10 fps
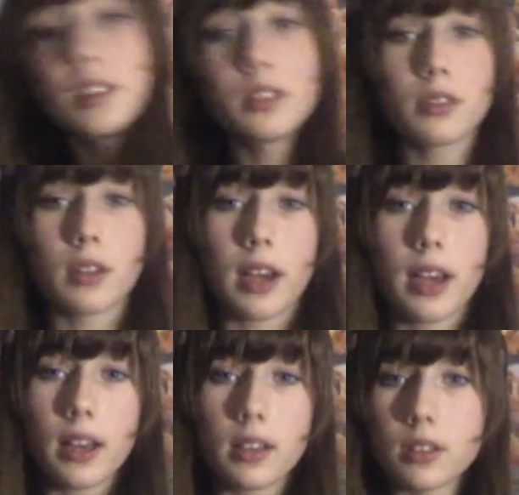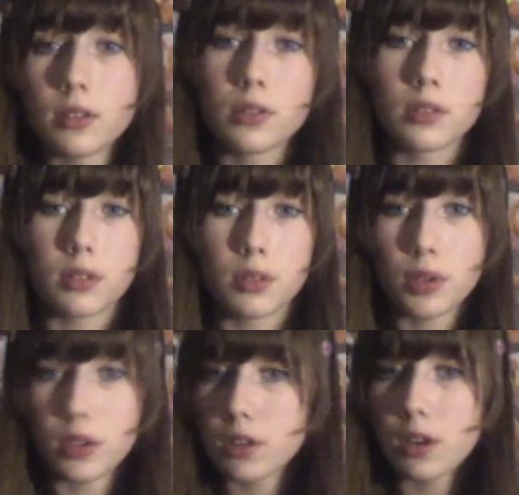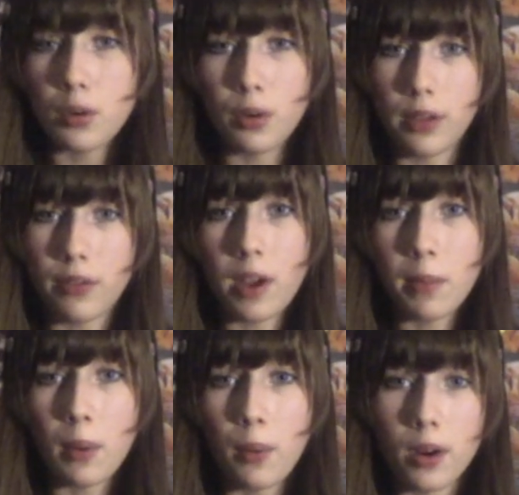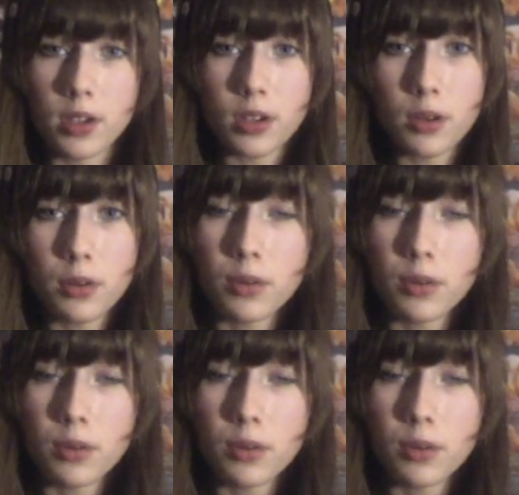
do not know if I'm a Weirdo,